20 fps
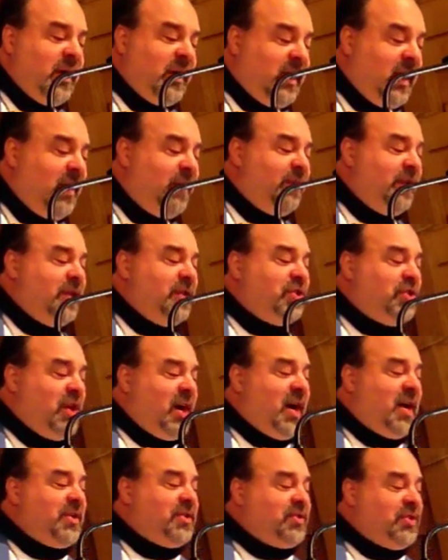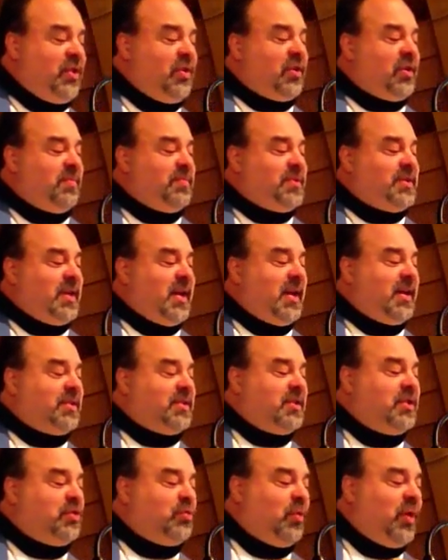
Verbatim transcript: Given John's circumstances,